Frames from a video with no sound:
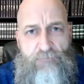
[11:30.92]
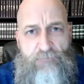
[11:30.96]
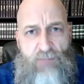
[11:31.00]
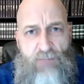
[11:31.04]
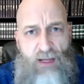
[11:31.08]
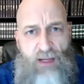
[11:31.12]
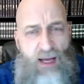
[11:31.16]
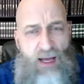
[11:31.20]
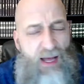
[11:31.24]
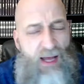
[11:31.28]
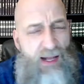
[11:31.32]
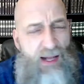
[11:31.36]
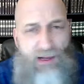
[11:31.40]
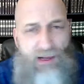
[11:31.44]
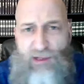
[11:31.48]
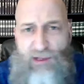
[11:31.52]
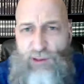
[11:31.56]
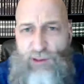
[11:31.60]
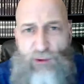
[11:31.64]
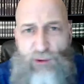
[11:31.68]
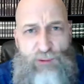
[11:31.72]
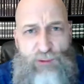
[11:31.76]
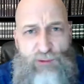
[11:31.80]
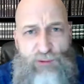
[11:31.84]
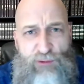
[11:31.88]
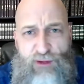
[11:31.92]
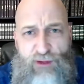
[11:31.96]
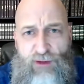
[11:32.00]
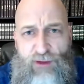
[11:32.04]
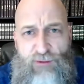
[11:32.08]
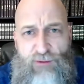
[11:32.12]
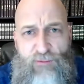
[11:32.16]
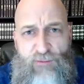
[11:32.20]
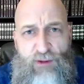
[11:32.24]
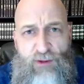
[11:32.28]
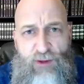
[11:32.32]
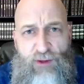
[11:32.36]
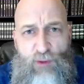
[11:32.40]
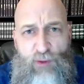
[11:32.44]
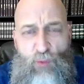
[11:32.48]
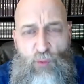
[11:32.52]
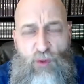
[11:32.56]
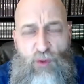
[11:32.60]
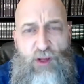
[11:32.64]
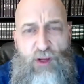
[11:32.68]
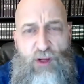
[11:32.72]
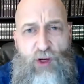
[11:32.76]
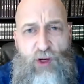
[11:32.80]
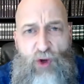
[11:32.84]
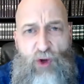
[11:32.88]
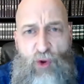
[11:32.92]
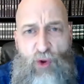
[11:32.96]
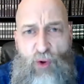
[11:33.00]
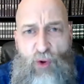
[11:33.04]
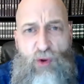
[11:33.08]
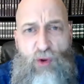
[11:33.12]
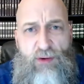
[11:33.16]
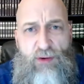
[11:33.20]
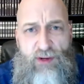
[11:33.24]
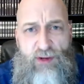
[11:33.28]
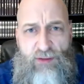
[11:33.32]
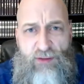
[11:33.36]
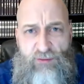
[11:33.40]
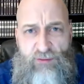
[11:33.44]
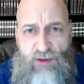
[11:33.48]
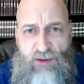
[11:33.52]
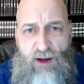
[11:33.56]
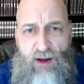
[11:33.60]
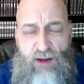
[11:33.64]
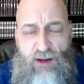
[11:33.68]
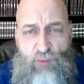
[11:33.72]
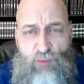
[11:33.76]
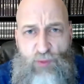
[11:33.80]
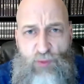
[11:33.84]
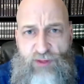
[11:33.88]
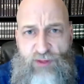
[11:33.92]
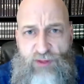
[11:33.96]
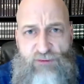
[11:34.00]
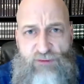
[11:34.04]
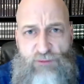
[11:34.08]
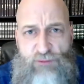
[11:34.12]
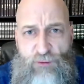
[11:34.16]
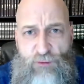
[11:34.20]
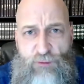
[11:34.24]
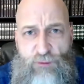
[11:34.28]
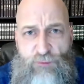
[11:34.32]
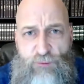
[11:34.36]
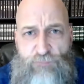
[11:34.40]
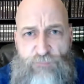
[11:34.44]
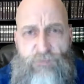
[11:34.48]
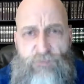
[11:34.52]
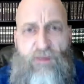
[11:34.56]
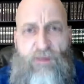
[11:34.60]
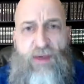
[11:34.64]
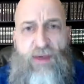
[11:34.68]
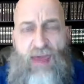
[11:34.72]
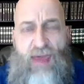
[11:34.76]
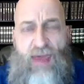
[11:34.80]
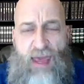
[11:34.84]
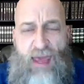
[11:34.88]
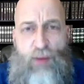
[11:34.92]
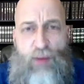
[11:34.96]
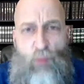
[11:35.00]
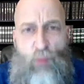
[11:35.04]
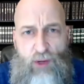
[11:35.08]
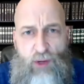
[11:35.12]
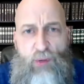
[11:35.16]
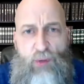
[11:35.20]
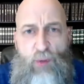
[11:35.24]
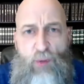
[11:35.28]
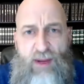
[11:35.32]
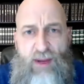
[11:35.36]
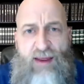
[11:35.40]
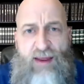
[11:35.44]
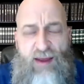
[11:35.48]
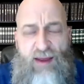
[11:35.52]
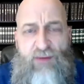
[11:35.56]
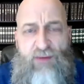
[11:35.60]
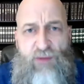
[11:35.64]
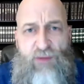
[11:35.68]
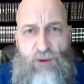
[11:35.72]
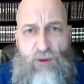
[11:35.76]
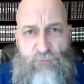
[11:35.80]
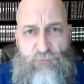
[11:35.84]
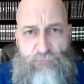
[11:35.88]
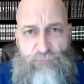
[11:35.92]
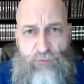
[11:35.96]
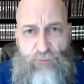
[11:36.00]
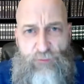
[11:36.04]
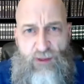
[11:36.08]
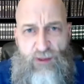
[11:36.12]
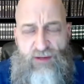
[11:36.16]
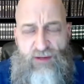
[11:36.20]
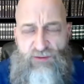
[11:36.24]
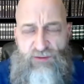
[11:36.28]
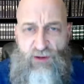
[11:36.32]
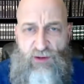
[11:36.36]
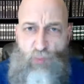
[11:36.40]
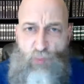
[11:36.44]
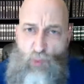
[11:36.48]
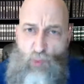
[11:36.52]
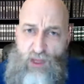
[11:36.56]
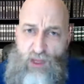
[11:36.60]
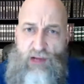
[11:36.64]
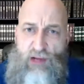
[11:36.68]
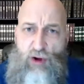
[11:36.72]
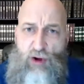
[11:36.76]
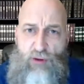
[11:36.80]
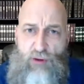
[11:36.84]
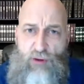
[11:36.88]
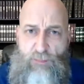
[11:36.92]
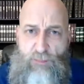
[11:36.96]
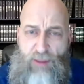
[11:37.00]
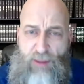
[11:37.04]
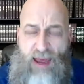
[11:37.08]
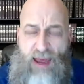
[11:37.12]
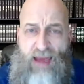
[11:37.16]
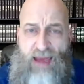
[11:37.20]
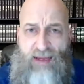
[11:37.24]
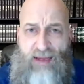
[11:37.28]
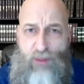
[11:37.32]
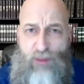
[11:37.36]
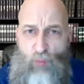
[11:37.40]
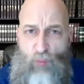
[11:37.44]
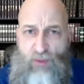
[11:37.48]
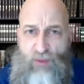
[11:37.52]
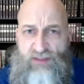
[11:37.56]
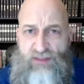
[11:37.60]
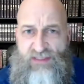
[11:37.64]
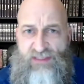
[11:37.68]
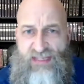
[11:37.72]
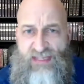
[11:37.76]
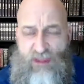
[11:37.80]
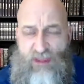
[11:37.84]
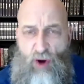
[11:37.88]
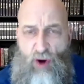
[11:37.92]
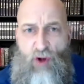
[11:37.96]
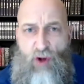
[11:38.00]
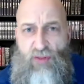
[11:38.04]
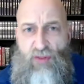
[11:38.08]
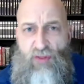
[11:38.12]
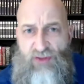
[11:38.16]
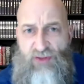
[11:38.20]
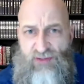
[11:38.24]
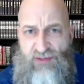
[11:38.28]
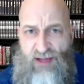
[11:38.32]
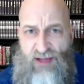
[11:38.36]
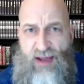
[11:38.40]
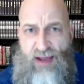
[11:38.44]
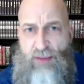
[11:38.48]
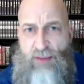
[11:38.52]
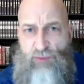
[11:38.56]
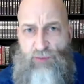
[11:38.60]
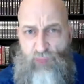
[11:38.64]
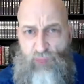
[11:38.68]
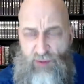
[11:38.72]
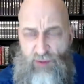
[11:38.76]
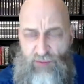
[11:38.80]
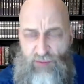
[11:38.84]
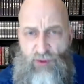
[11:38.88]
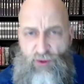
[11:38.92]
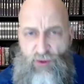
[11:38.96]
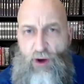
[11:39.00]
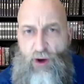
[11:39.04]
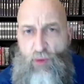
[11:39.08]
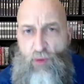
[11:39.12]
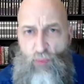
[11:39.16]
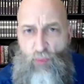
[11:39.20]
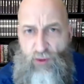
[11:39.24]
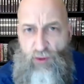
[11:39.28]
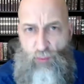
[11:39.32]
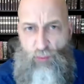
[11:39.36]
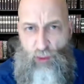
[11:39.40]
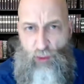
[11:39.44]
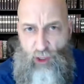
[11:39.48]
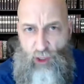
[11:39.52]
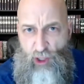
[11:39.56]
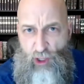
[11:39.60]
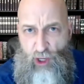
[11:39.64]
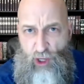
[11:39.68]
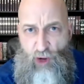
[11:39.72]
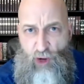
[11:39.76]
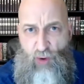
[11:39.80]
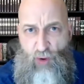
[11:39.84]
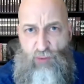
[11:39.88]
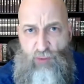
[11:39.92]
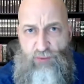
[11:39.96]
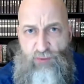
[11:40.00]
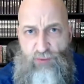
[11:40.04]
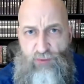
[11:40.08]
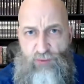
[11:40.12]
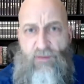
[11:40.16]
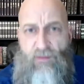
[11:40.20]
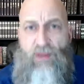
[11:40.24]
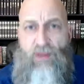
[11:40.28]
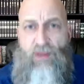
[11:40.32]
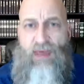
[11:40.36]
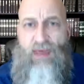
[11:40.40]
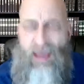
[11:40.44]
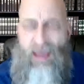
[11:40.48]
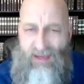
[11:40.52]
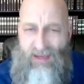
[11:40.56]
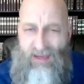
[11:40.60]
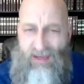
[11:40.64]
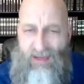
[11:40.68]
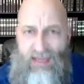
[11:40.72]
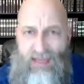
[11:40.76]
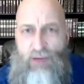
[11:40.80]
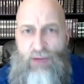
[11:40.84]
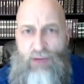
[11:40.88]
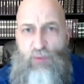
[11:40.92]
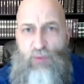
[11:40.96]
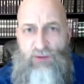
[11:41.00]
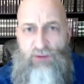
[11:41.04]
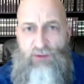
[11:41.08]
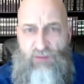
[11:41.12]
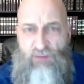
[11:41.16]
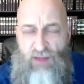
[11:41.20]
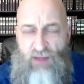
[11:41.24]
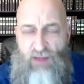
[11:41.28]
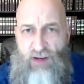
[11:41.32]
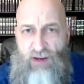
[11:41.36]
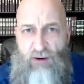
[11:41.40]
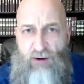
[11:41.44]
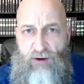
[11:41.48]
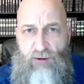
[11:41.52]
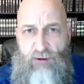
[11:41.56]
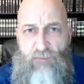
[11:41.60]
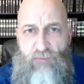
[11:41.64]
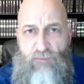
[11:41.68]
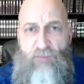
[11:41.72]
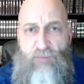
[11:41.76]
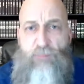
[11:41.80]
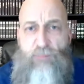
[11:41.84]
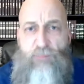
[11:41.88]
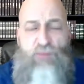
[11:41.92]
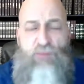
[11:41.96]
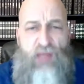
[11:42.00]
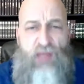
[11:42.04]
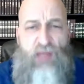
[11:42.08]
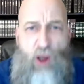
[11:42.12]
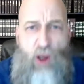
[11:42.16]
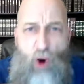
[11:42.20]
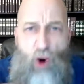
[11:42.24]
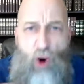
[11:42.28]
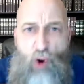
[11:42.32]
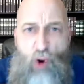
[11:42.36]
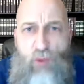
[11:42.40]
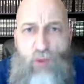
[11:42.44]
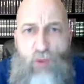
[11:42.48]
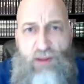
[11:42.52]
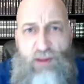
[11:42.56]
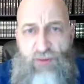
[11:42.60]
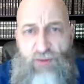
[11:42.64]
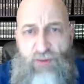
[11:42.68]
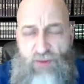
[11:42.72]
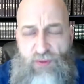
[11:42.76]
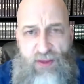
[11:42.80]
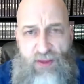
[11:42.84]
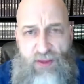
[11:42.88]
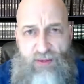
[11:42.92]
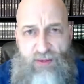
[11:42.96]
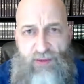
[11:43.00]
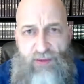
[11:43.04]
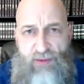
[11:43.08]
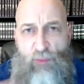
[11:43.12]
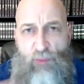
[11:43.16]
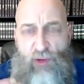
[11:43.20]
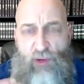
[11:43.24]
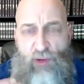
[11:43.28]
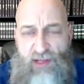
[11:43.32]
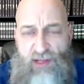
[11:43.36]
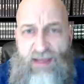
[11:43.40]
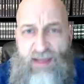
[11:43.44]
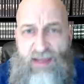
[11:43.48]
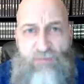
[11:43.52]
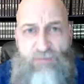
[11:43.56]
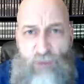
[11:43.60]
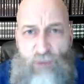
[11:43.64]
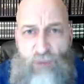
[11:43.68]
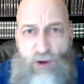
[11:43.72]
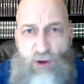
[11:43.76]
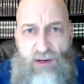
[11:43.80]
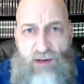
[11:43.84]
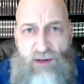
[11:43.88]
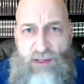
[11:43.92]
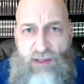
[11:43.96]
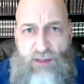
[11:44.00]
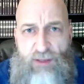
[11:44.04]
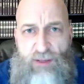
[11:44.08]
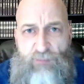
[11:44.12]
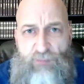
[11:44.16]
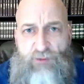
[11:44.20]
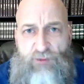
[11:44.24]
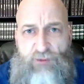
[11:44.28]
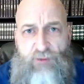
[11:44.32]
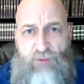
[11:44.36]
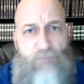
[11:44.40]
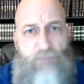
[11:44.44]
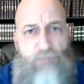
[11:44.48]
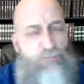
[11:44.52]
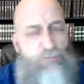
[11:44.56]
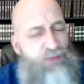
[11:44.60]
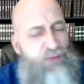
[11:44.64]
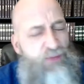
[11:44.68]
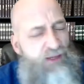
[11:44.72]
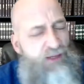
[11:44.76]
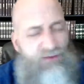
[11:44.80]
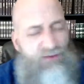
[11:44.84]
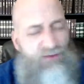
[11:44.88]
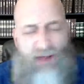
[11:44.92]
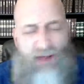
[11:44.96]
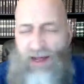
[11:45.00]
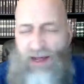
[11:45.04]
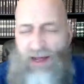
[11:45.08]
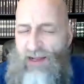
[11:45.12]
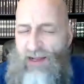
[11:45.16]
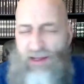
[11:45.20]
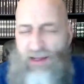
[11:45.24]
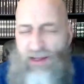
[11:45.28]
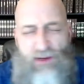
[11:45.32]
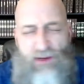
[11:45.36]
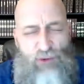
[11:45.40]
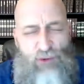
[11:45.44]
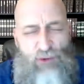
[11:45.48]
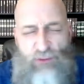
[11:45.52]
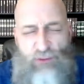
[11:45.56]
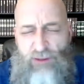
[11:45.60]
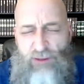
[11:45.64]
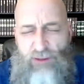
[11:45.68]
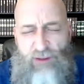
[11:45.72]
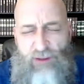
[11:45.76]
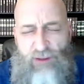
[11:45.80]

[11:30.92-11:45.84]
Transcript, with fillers: Hallelujah. What a glorious God we serve. And when we get there, friends, and we look back and we see all the times we thought we were alone and He was there, the only thing that will leave our lips is hallelujah.